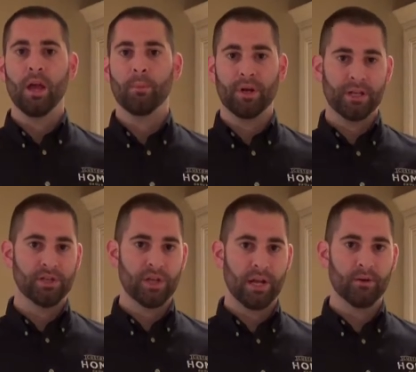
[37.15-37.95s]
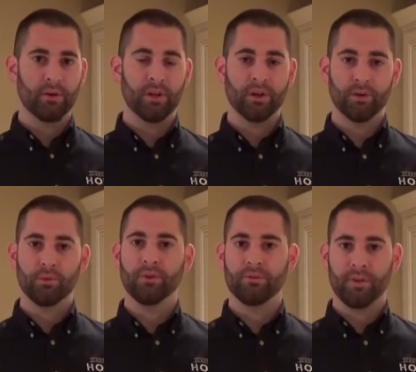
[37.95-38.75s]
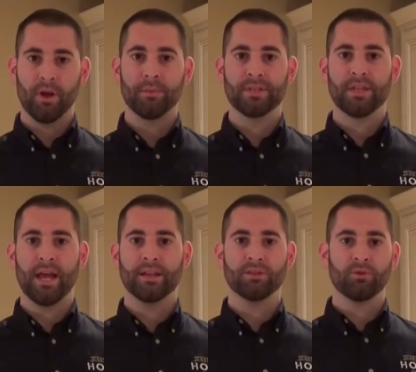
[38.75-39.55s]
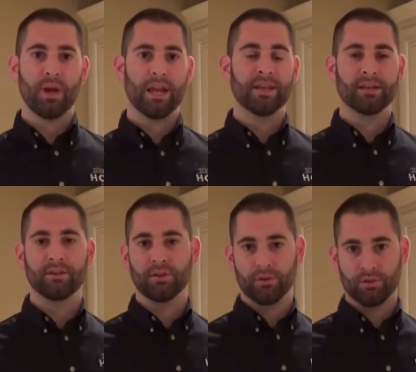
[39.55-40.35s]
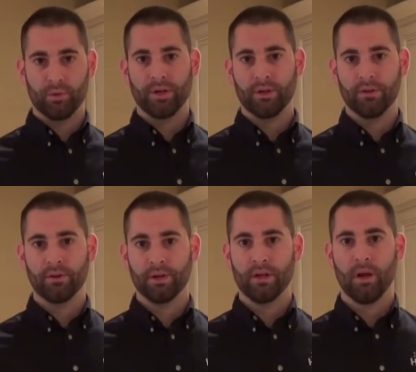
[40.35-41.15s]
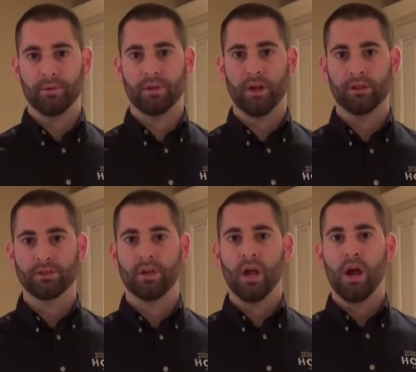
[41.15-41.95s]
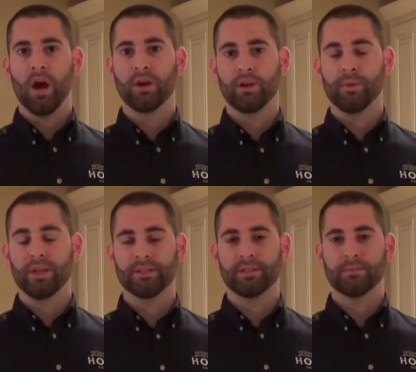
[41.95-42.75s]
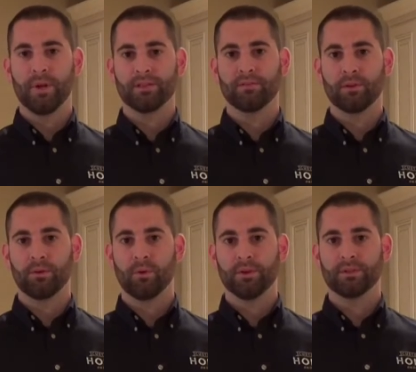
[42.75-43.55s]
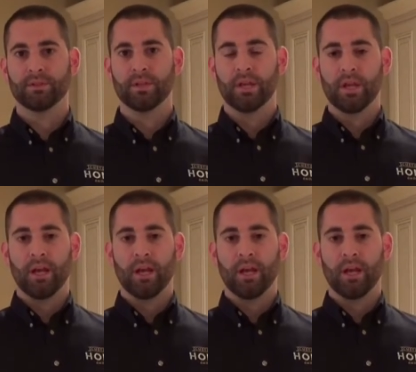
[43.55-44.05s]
But in general, a good rule of thumb is that granite, your 20 to 30 common colors, are going to be less expensive than quartz.